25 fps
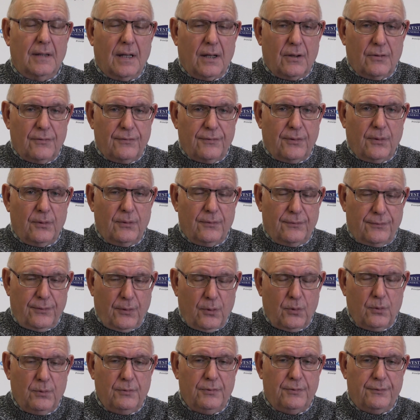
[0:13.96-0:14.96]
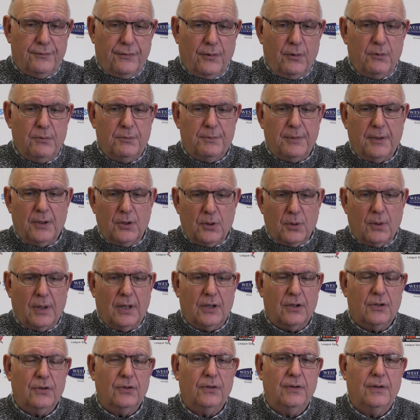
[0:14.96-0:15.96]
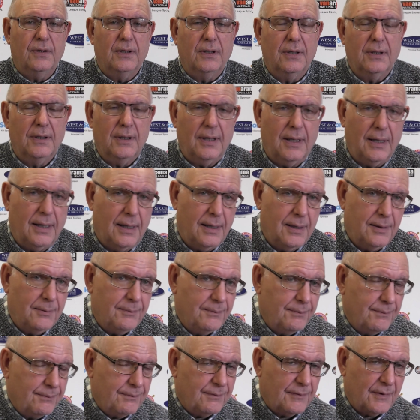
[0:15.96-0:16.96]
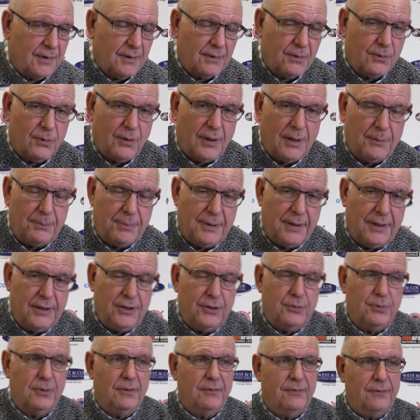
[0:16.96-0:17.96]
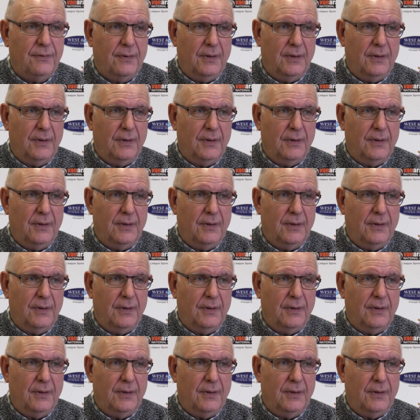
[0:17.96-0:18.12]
No, form's been quite good. Quite pleased